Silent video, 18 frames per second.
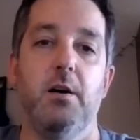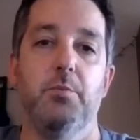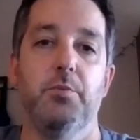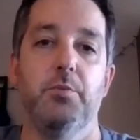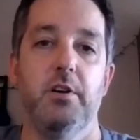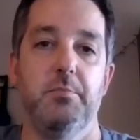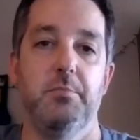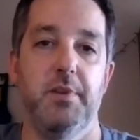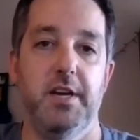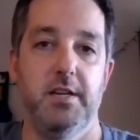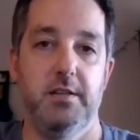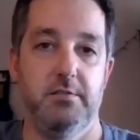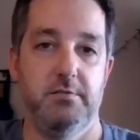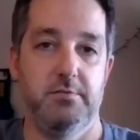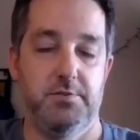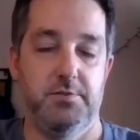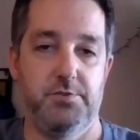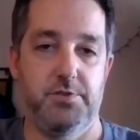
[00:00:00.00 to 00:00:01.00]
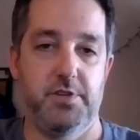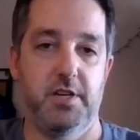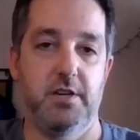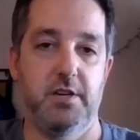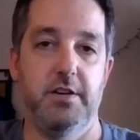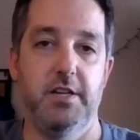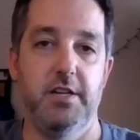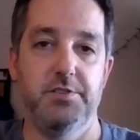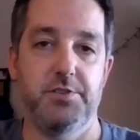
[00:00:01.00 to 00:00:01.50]
where it might
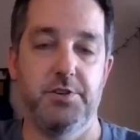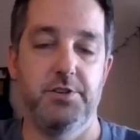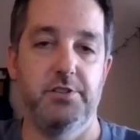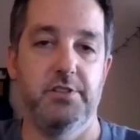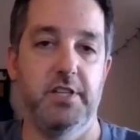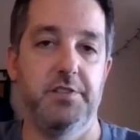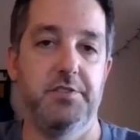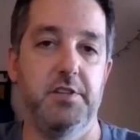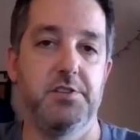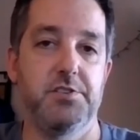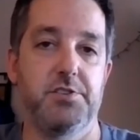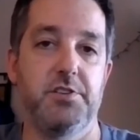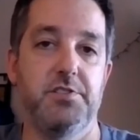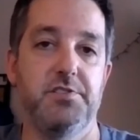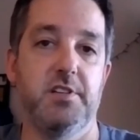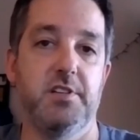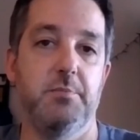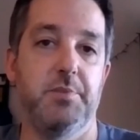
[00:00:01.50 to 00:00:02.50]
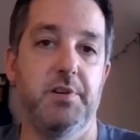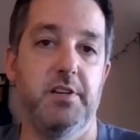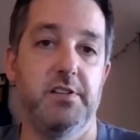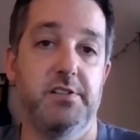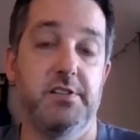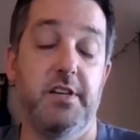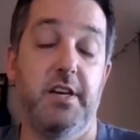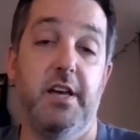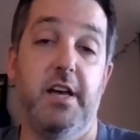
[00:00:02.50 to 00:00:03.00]
trigger internally at the insurance company to
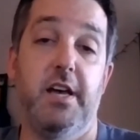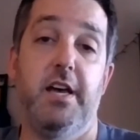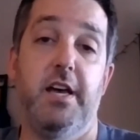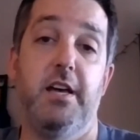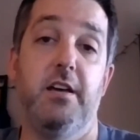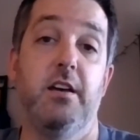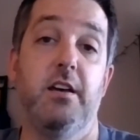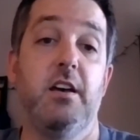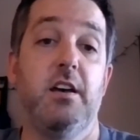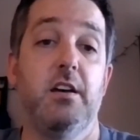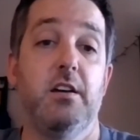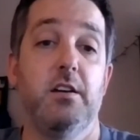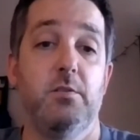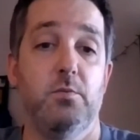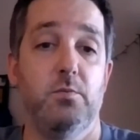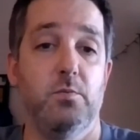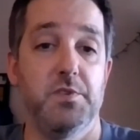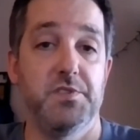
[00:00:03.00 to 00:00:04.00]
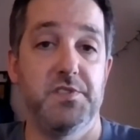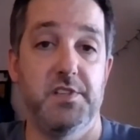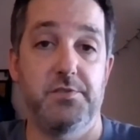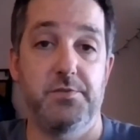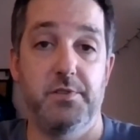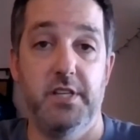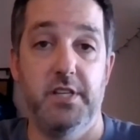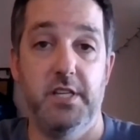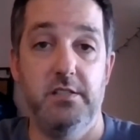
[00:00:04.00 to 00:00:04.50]
say, hey, was
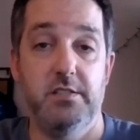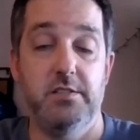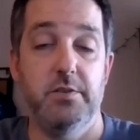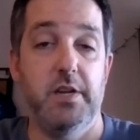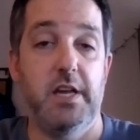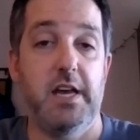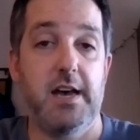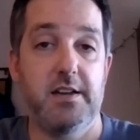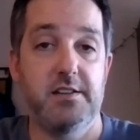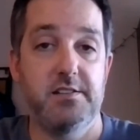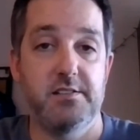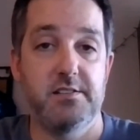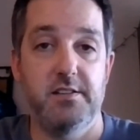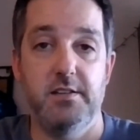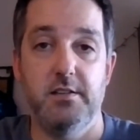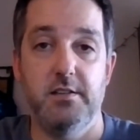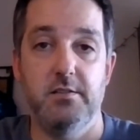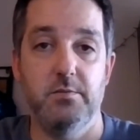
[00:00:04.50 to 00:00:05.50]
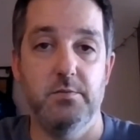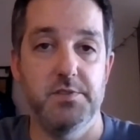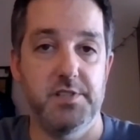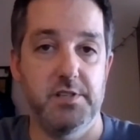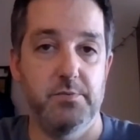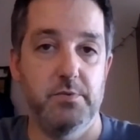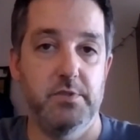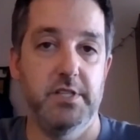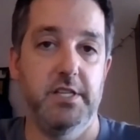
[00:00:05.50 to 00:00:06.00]
this related to an accident? Was
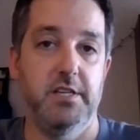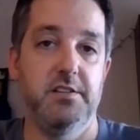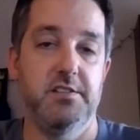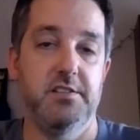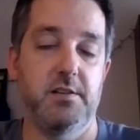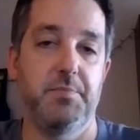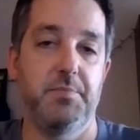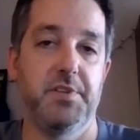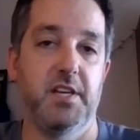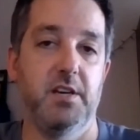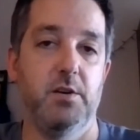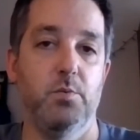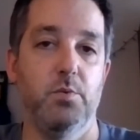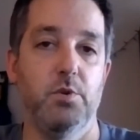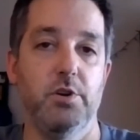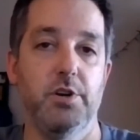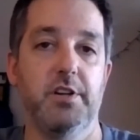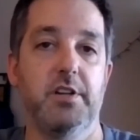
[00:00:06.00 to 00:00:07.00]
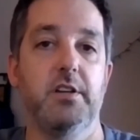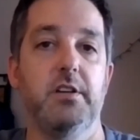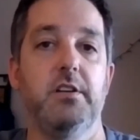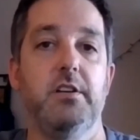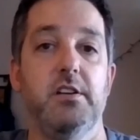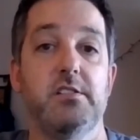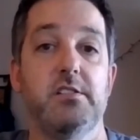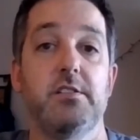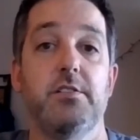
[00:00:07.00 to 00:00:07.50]
it related to something at work?
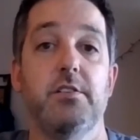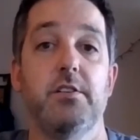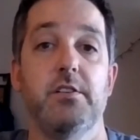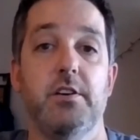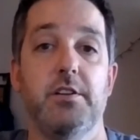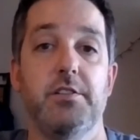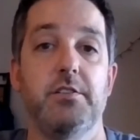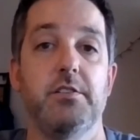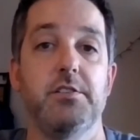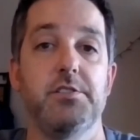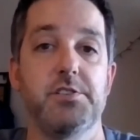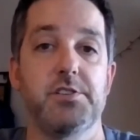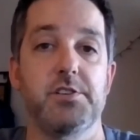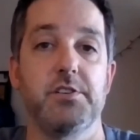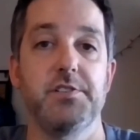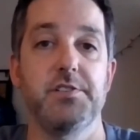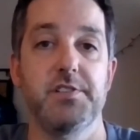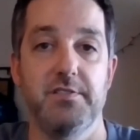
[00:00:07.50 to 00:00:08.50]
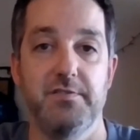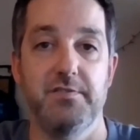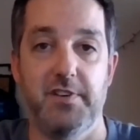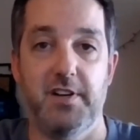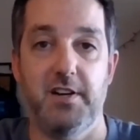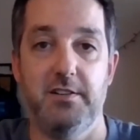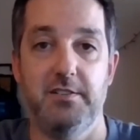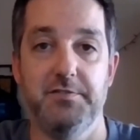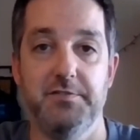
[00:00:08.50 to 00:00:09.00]
Is there another insurance
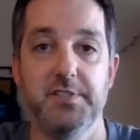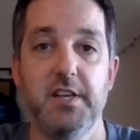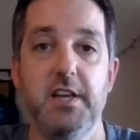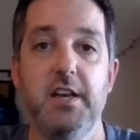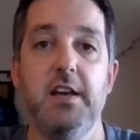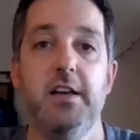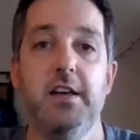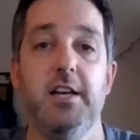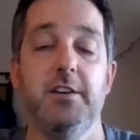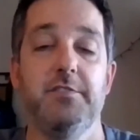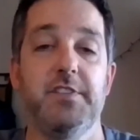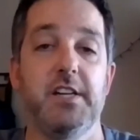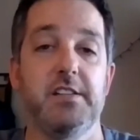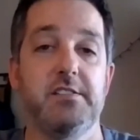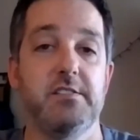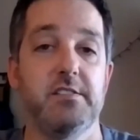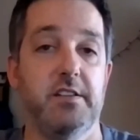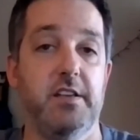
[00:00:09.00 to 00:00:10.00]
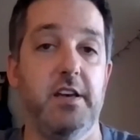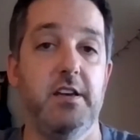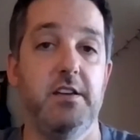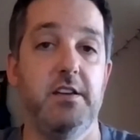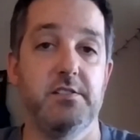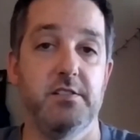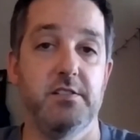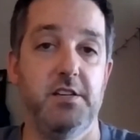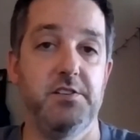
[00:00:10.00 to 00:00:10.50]
involved? If that's the
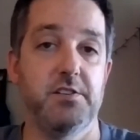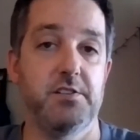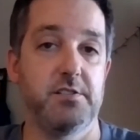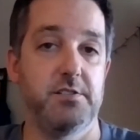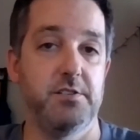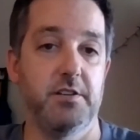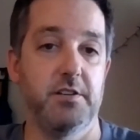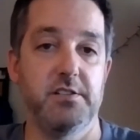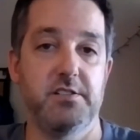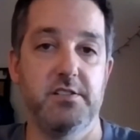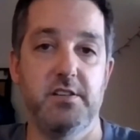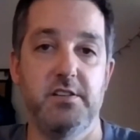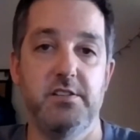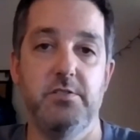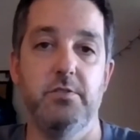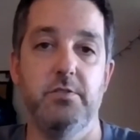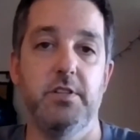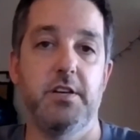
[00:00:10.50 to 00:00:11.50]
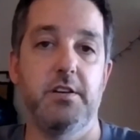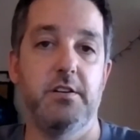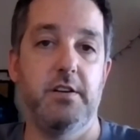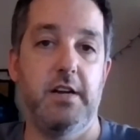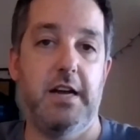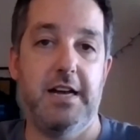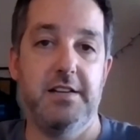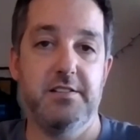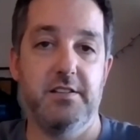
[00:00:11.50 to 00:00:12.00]
case, they're going to send you a
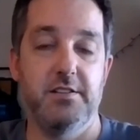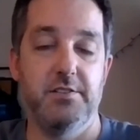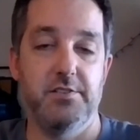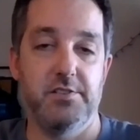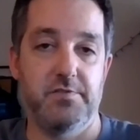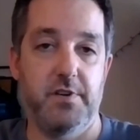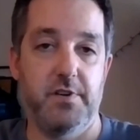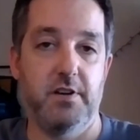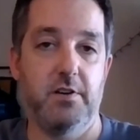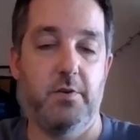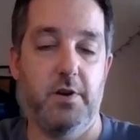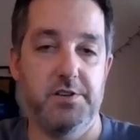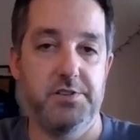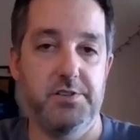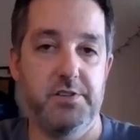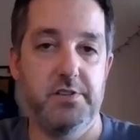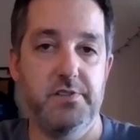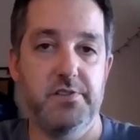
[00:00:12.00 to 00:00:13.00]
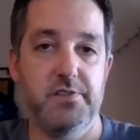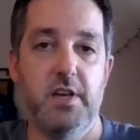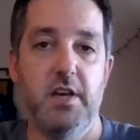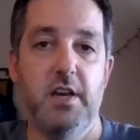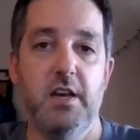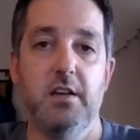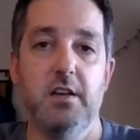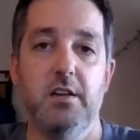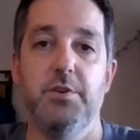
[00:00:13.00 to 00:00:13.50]
letter asking those very questions.
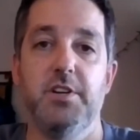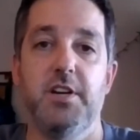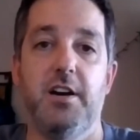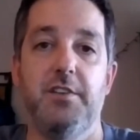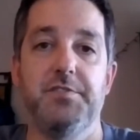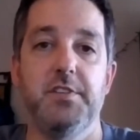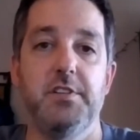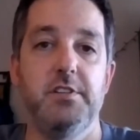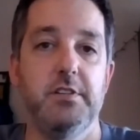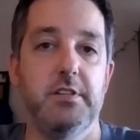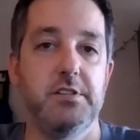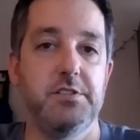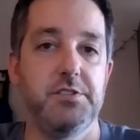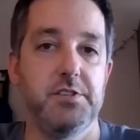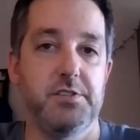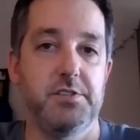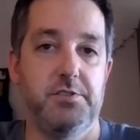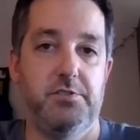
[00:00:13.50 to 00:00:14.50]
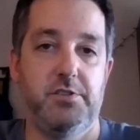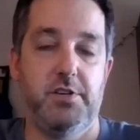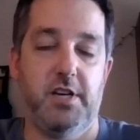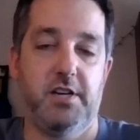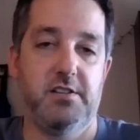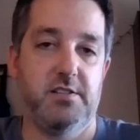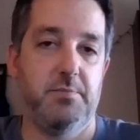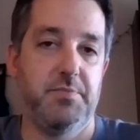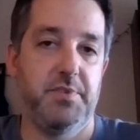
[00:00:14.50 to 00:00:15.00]
Quite often you can just
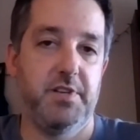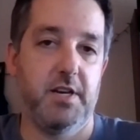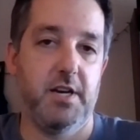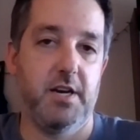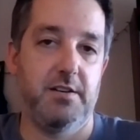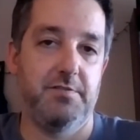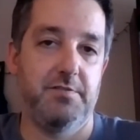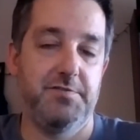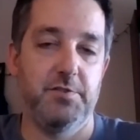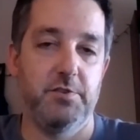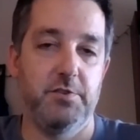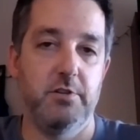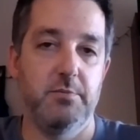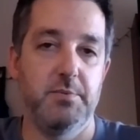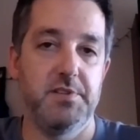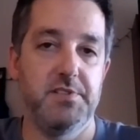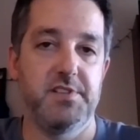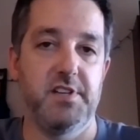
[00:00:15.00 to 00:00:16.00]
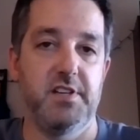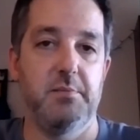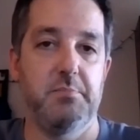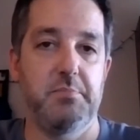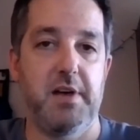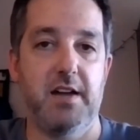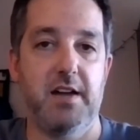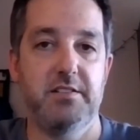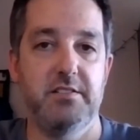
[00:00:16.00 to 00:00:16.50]
check something on a form and send it
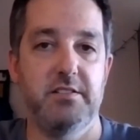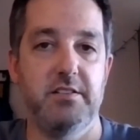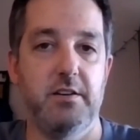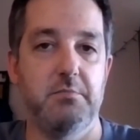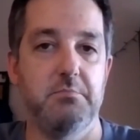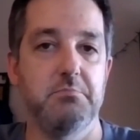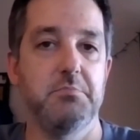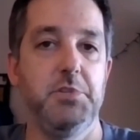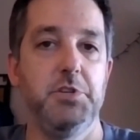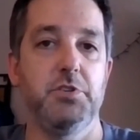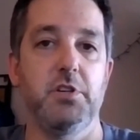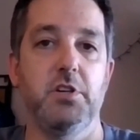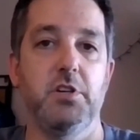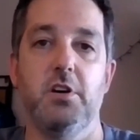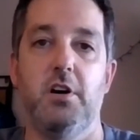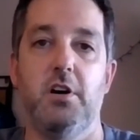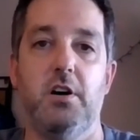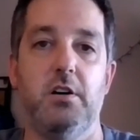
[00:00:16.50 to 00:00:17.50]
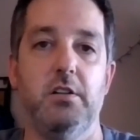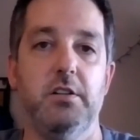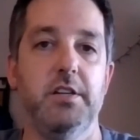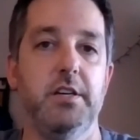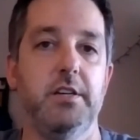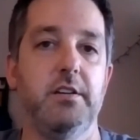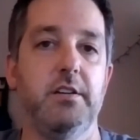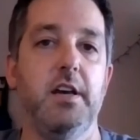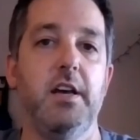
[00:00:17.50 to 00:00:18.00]
back to them. You can call
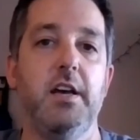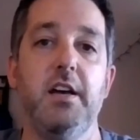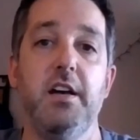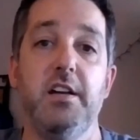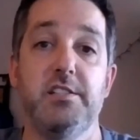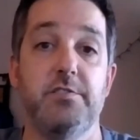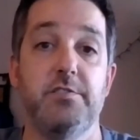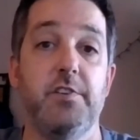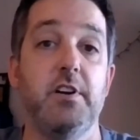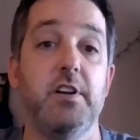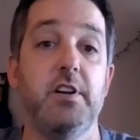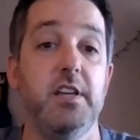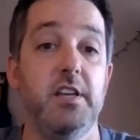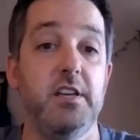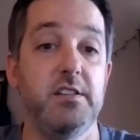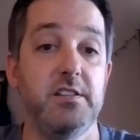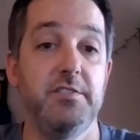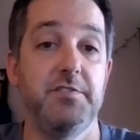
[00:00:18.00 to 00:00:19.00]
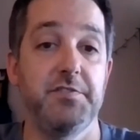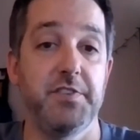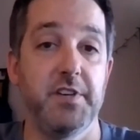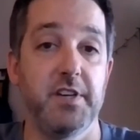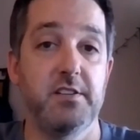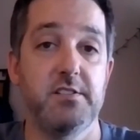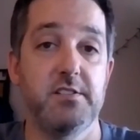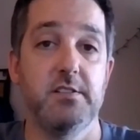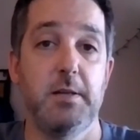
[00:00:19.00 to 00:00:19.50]
in. It's a very easy
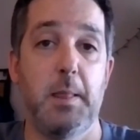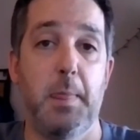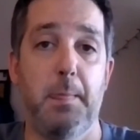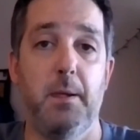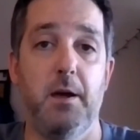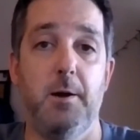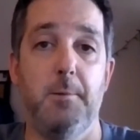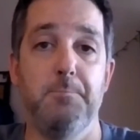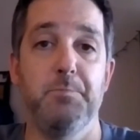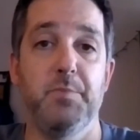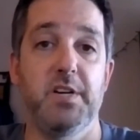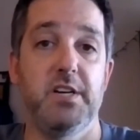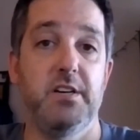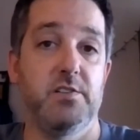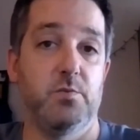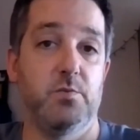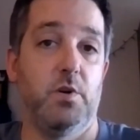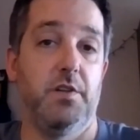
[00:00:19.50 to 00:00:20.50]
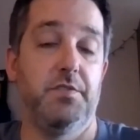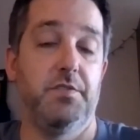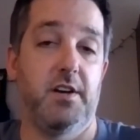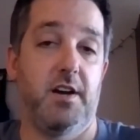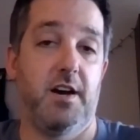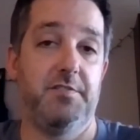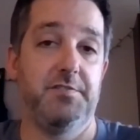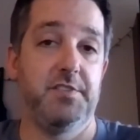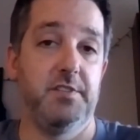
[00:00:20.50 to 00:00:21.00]
fix, but it is one that
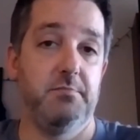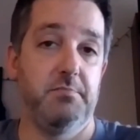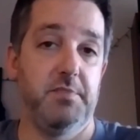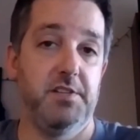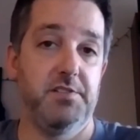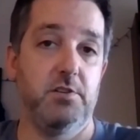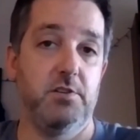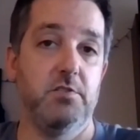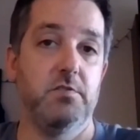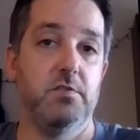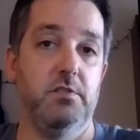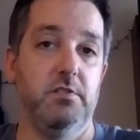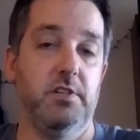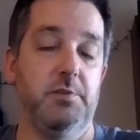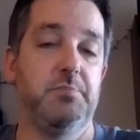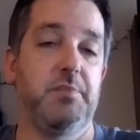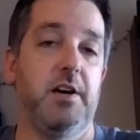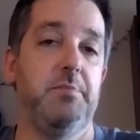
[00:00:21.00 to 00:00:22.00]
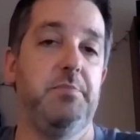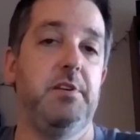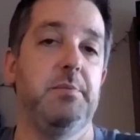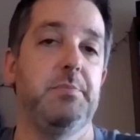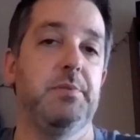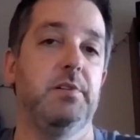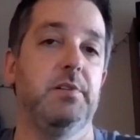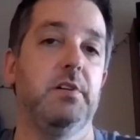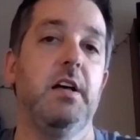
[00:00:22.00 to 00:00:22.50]
often gets overlooked by
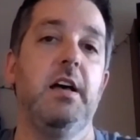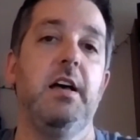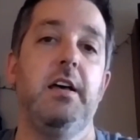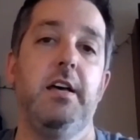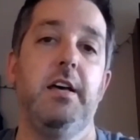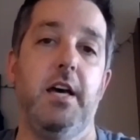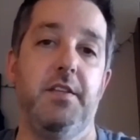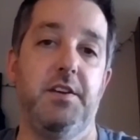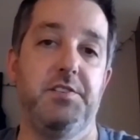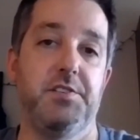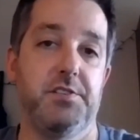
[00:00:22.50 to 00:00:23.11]
people and that